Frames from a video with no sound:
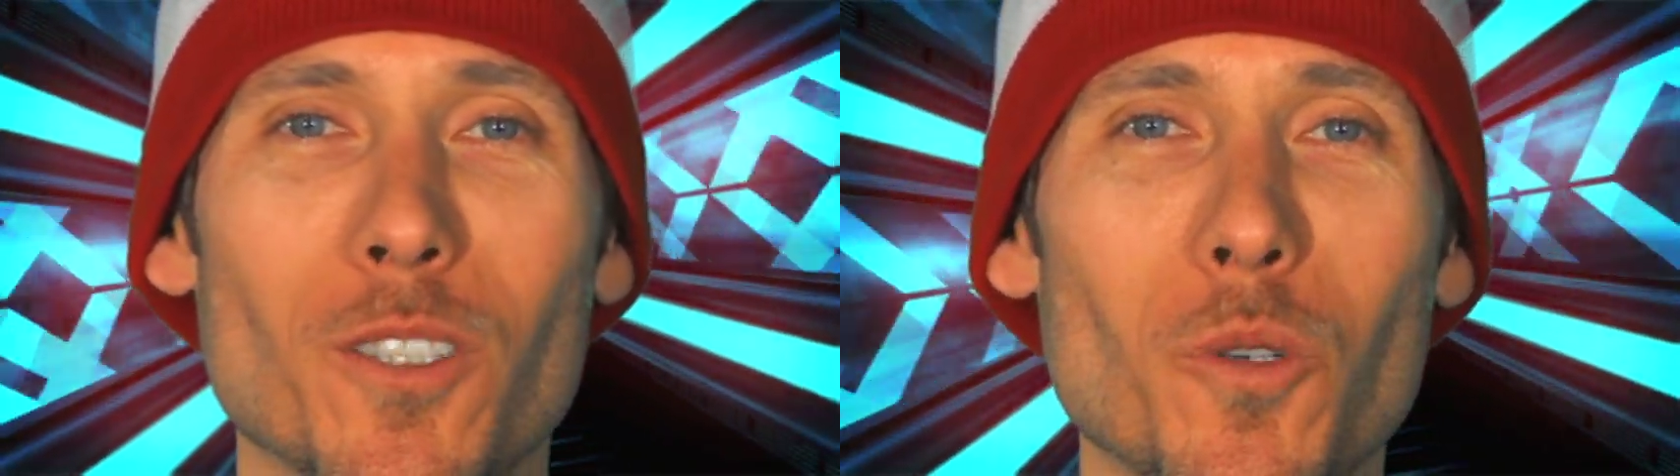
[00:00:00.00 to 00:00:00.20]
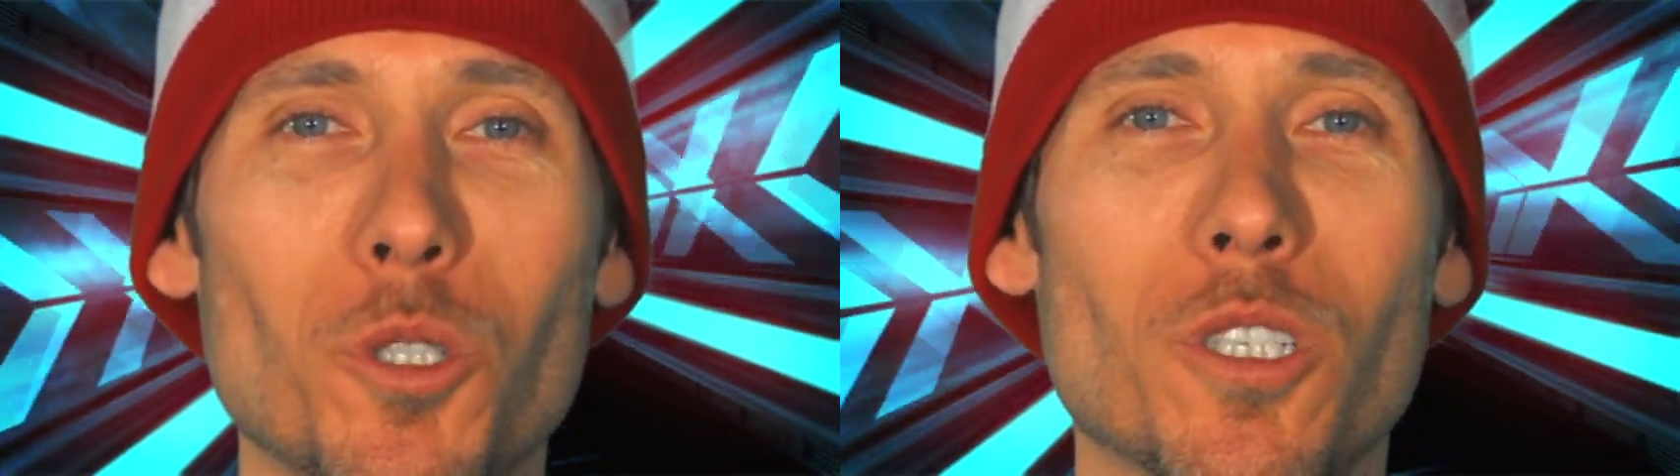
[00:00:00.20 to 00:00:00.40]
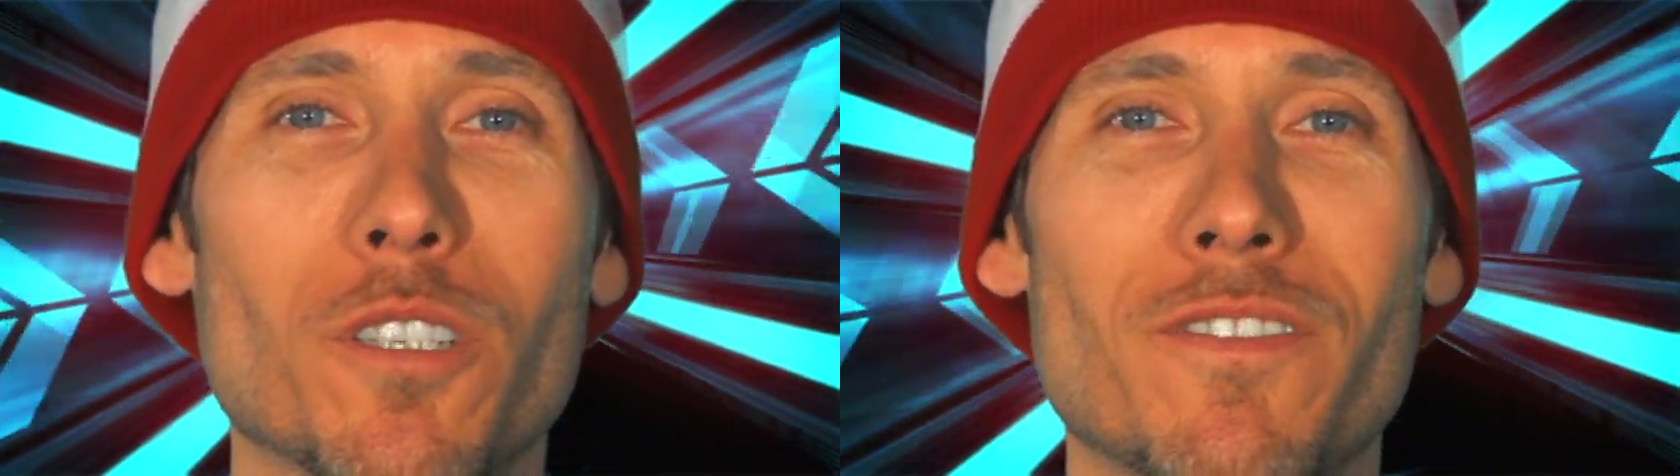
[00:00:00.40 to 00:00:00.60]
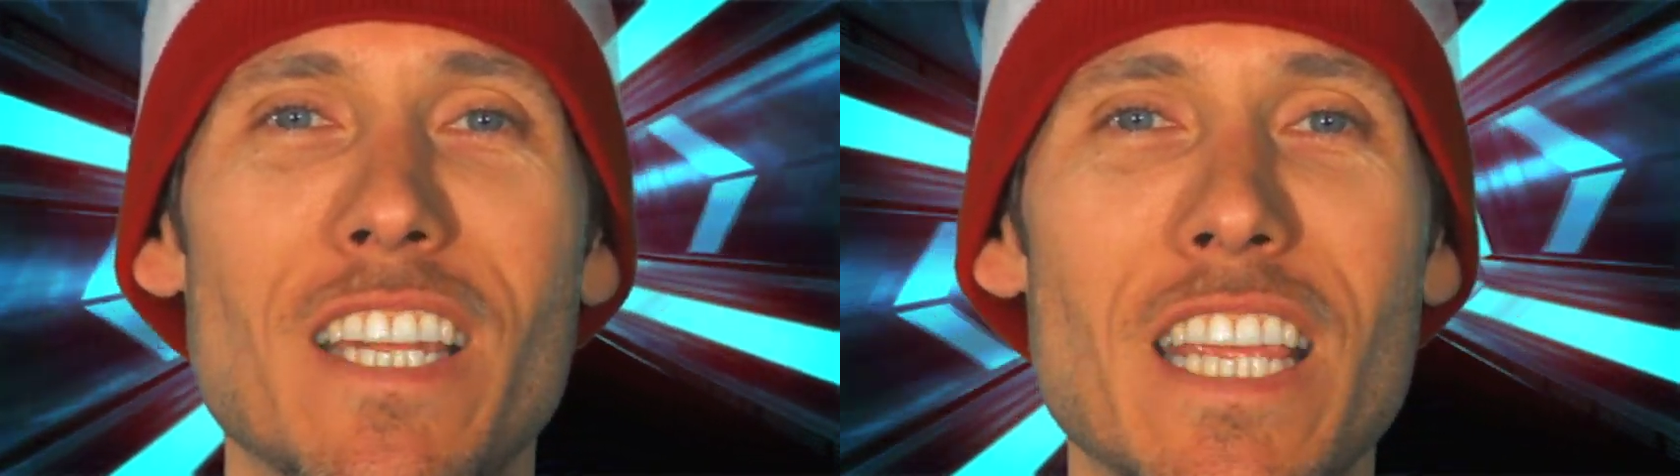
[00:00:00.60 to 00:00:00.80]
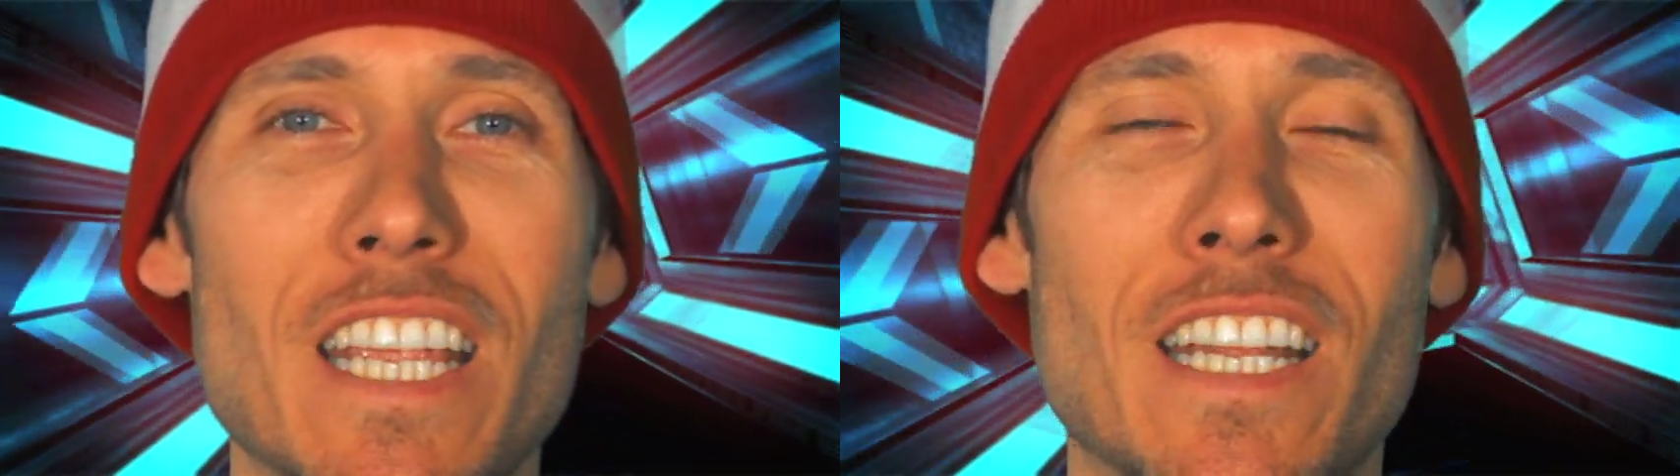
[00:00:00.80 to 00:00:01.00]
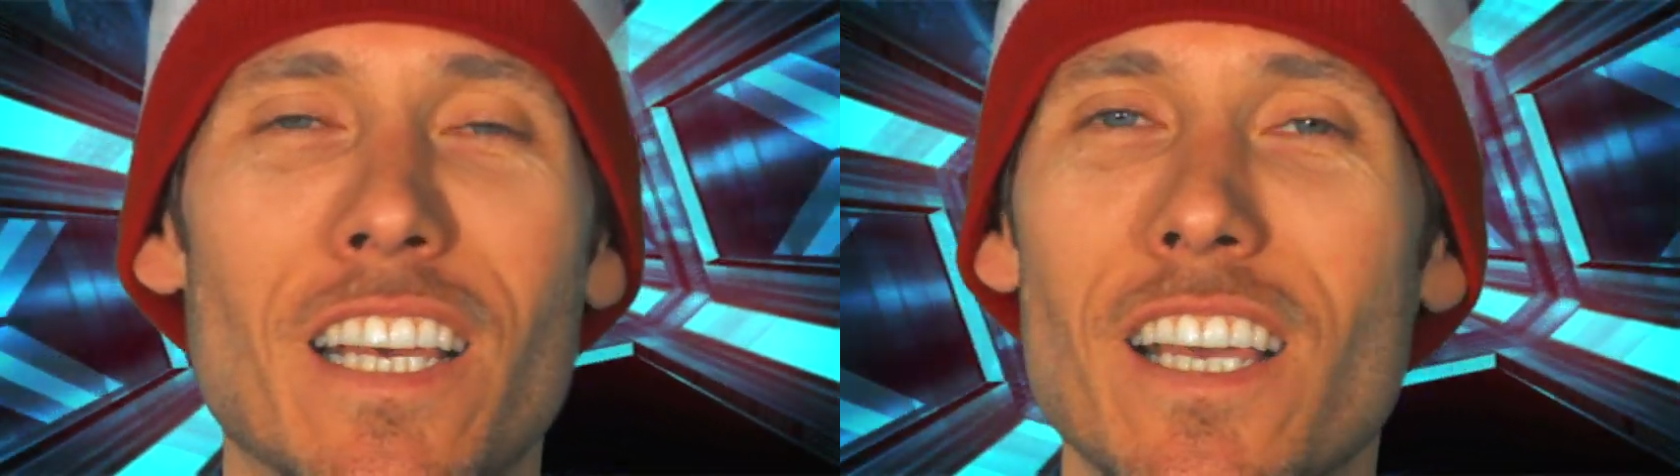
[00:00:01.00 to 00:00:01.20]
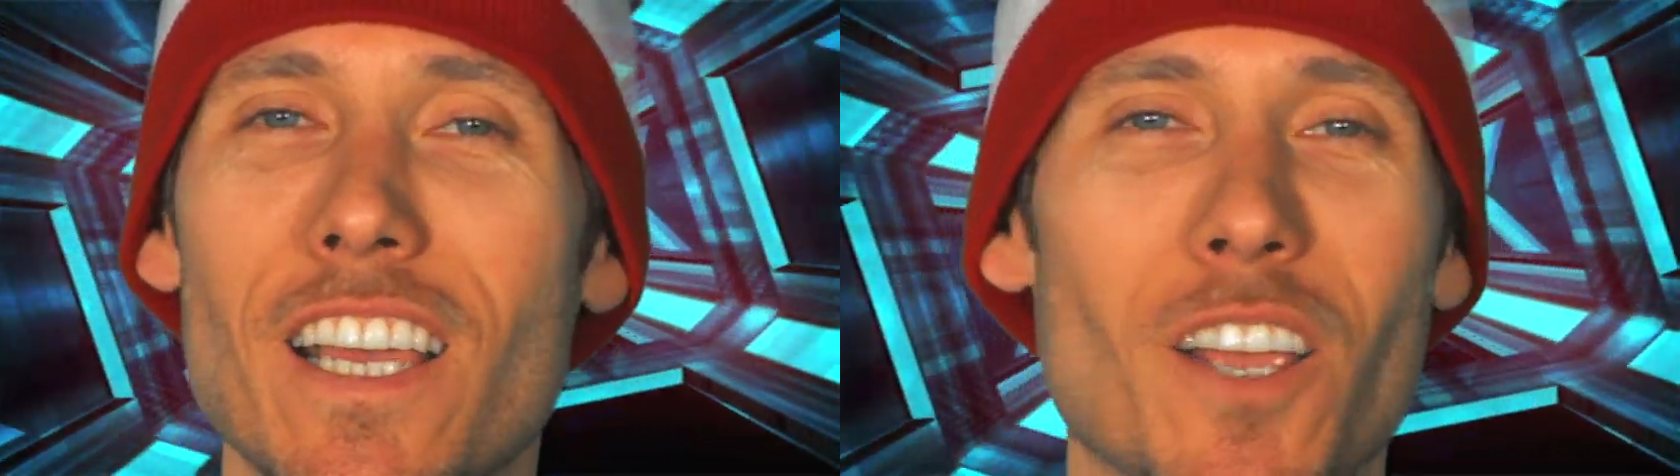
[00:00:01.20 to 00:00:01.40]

illusion of need